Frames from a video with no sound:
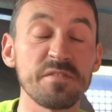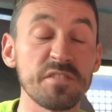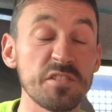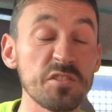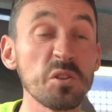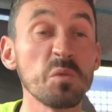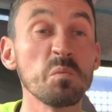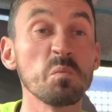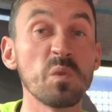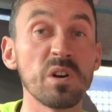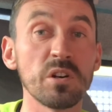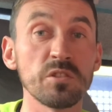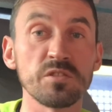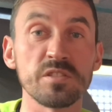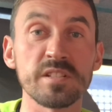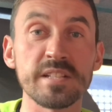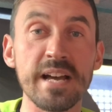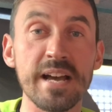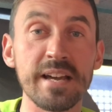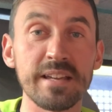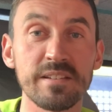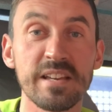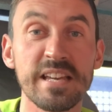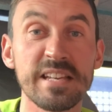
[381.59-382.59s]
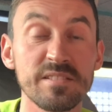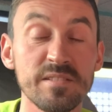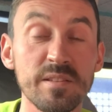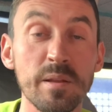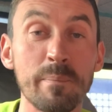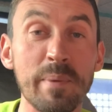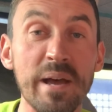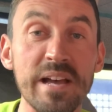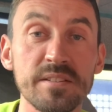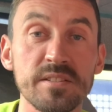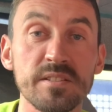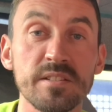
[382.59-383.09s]
Some will say he's the
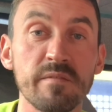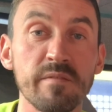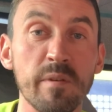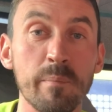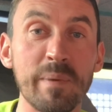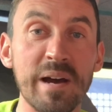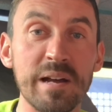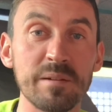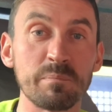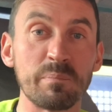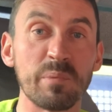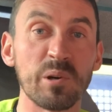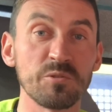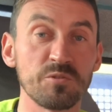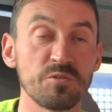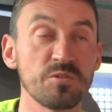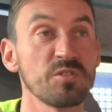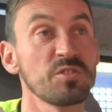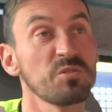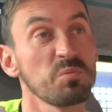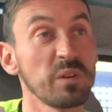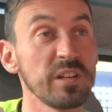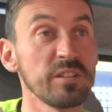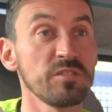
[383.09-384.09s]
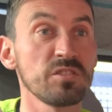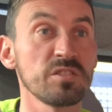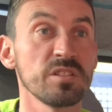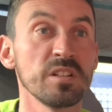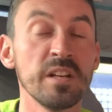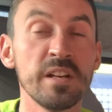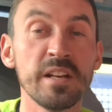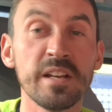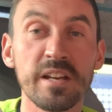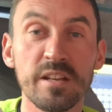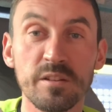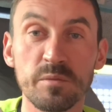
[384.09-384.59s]
best of a bad bunch, which
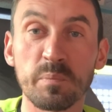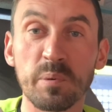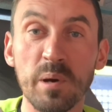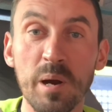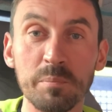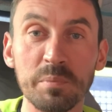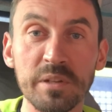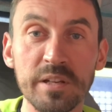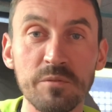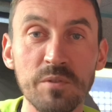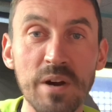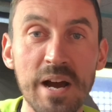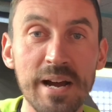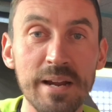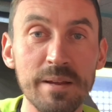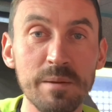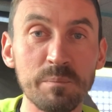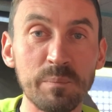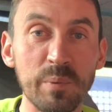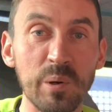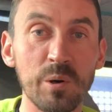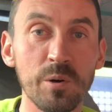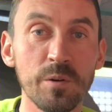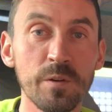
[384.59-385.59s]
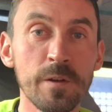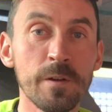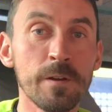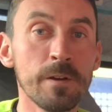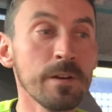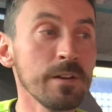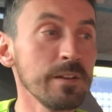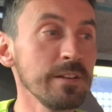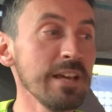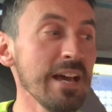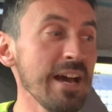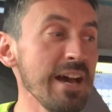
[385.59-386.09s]
is probably right. But
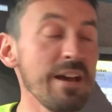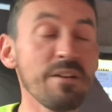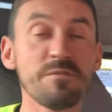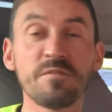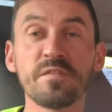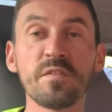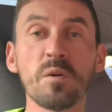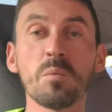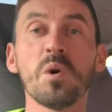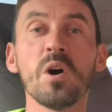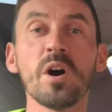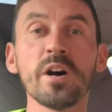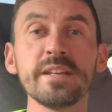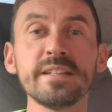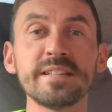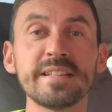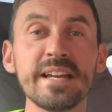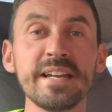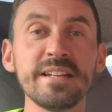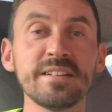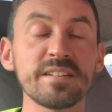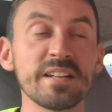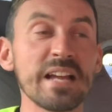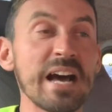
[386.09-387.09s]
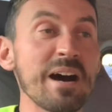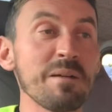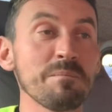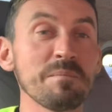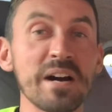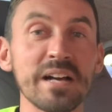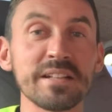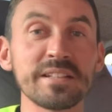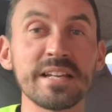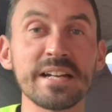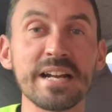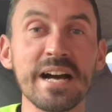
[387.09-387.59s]
yeah, for what he did at
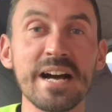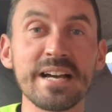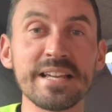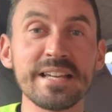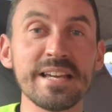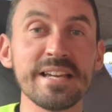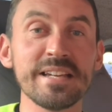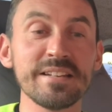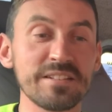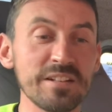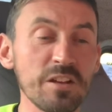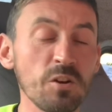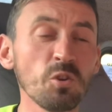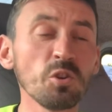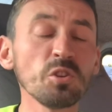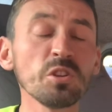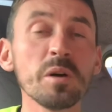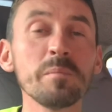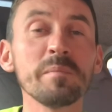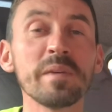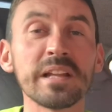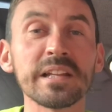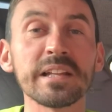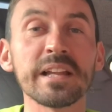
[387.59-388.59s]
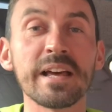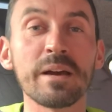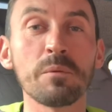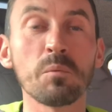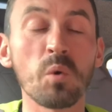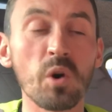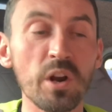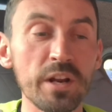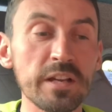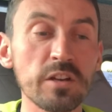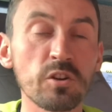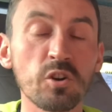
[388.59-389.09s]
Man United, ultimately
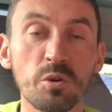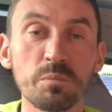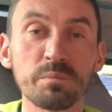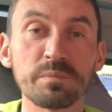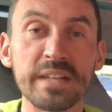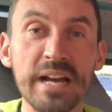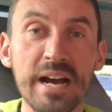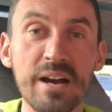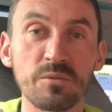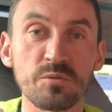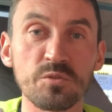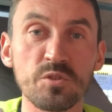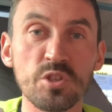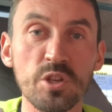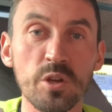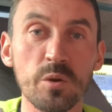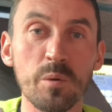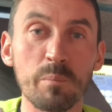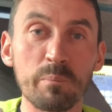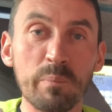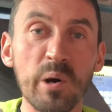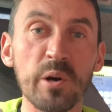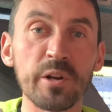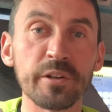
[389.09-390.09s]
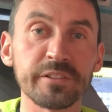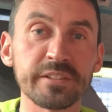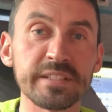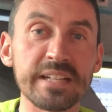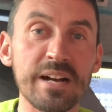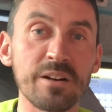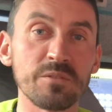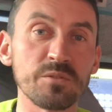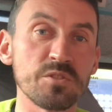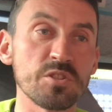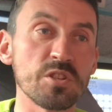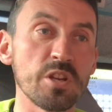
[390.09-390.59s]
what it come down to and boiled
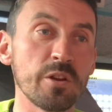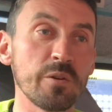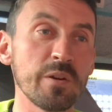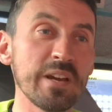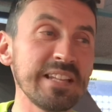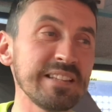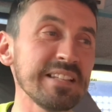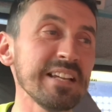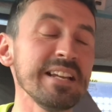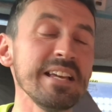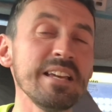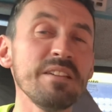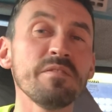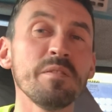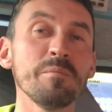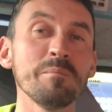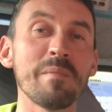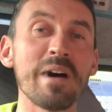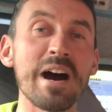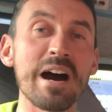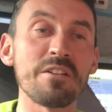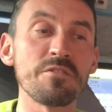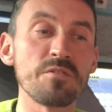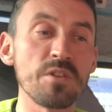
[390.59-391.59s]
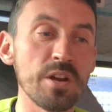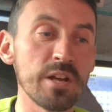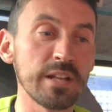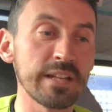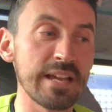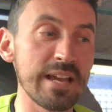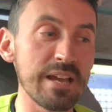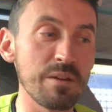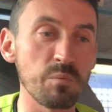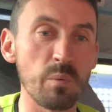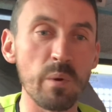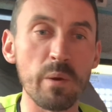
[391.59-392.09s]
down to, it didn't even matter really
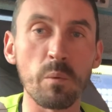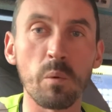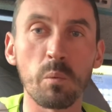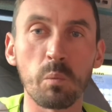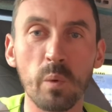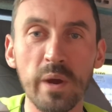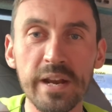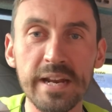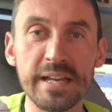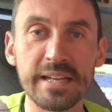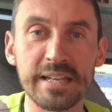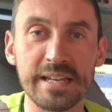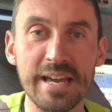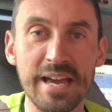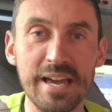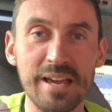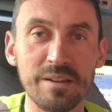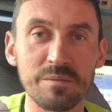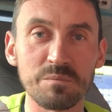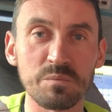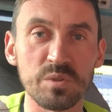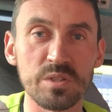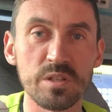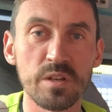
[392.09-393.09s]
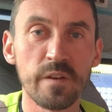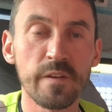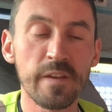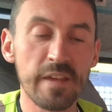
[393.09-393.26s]
if we were winning games.